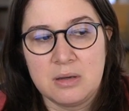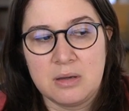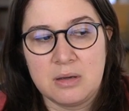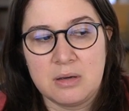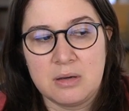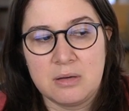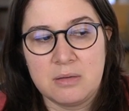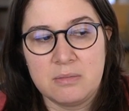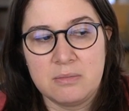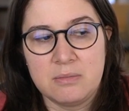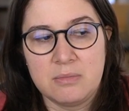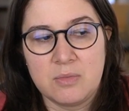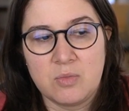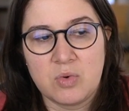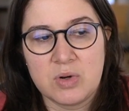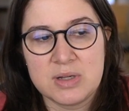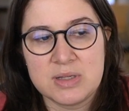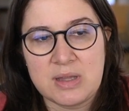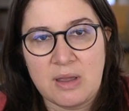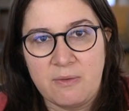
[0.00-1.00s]

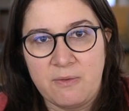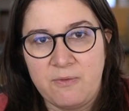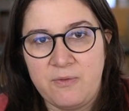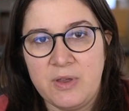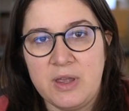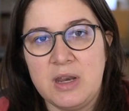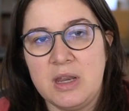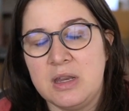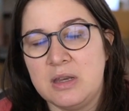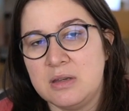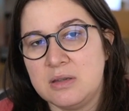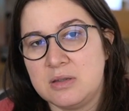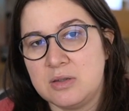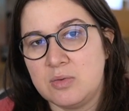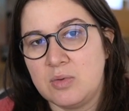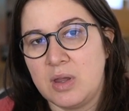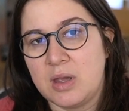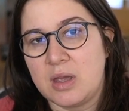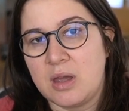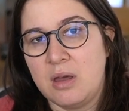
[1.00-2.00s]
where does that fit
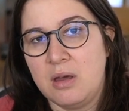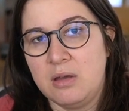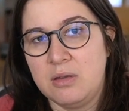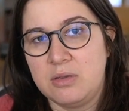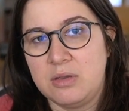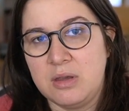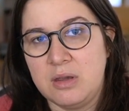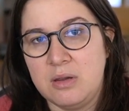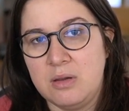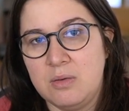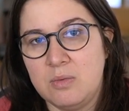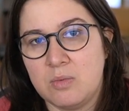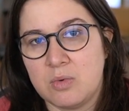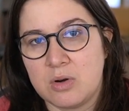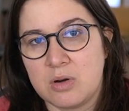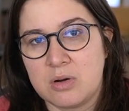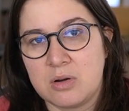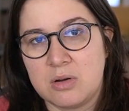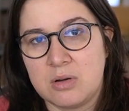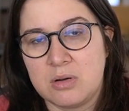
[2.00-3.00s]
into like a healthy
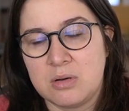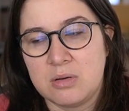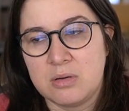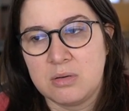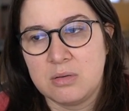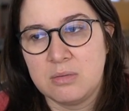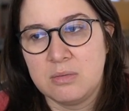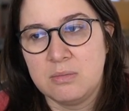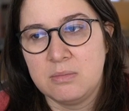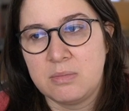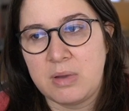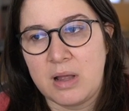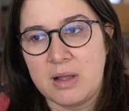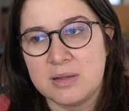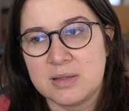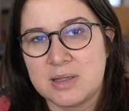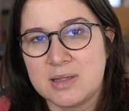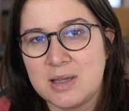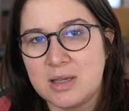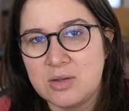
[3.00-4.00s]
work
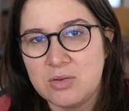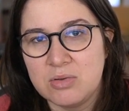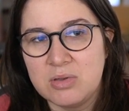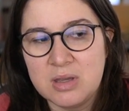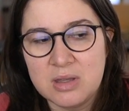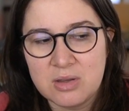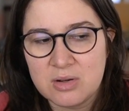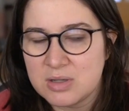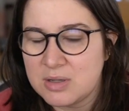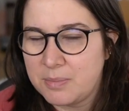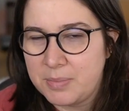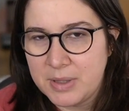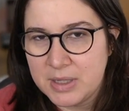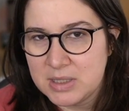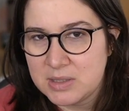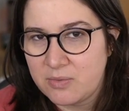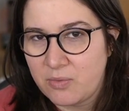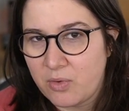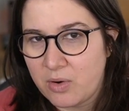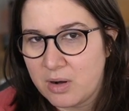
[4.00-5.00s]
balance? Because I do think there's a
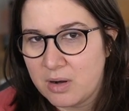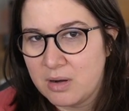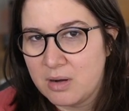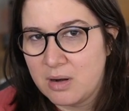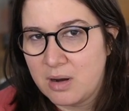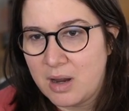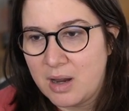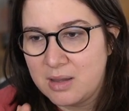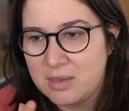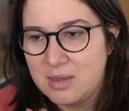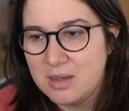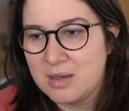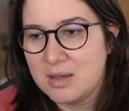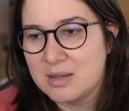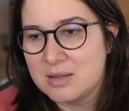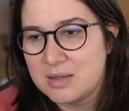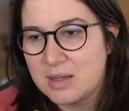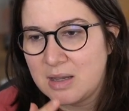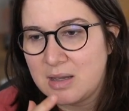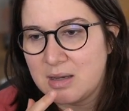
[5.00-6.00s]
place for it. I think
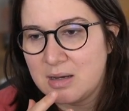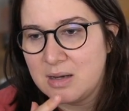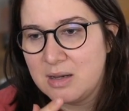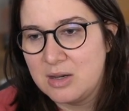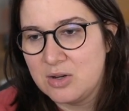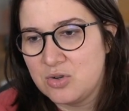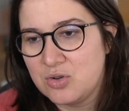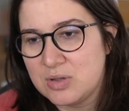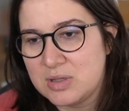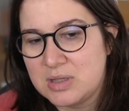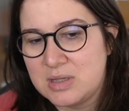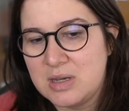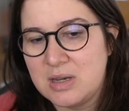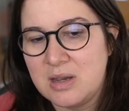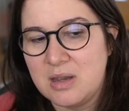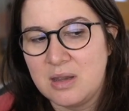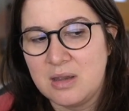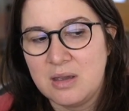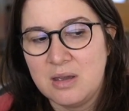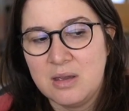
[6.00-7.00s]
it's like an
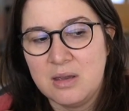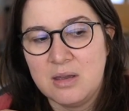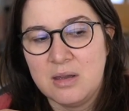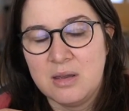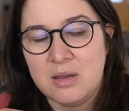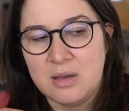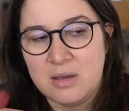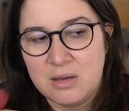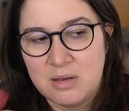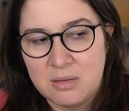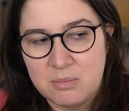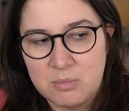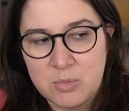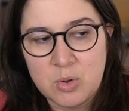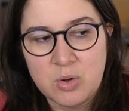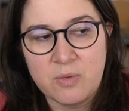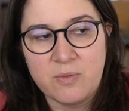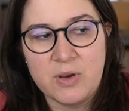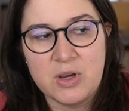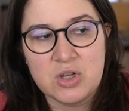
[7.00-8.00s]
interesting,
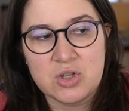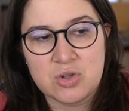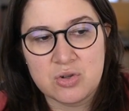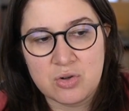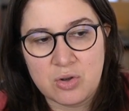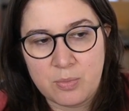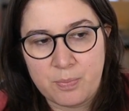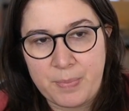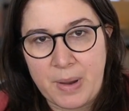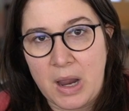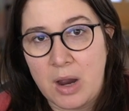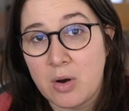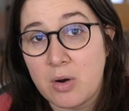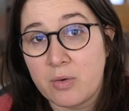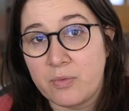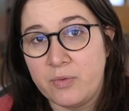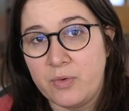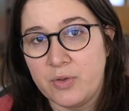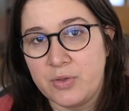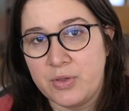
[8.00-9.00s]
motivational,
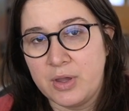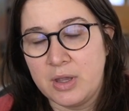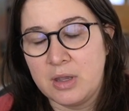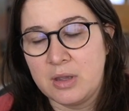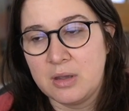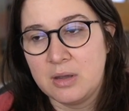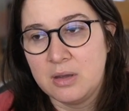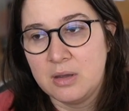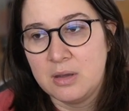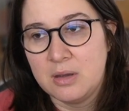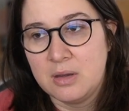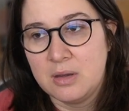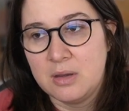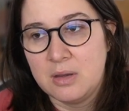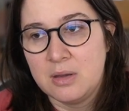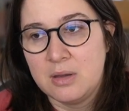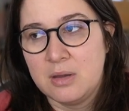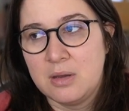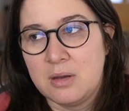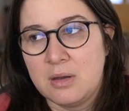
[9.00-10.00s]
powerful thing.
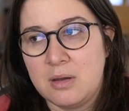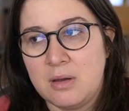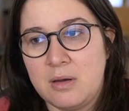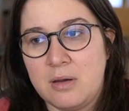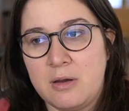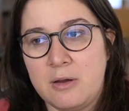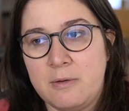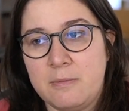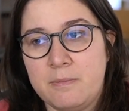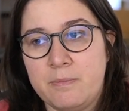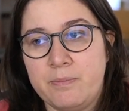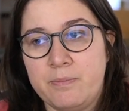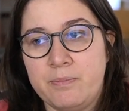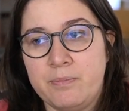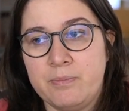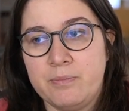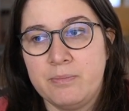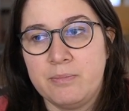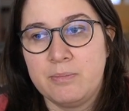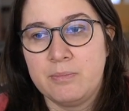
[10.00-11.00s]

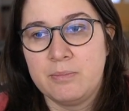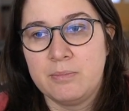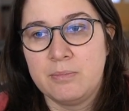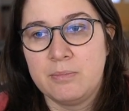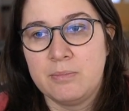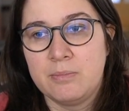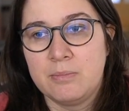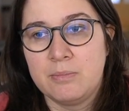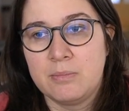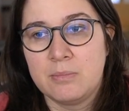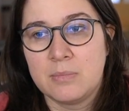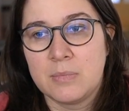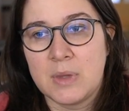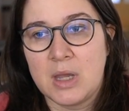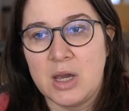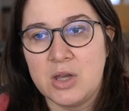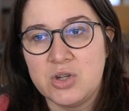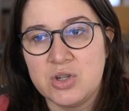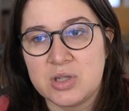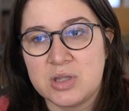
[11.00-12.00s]

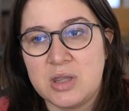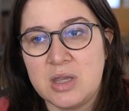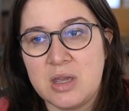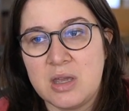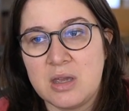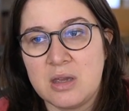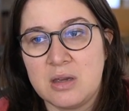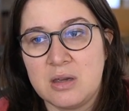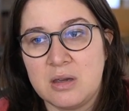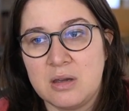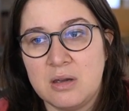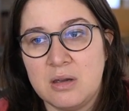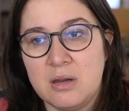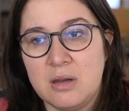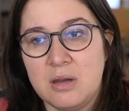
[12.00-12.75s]
I just think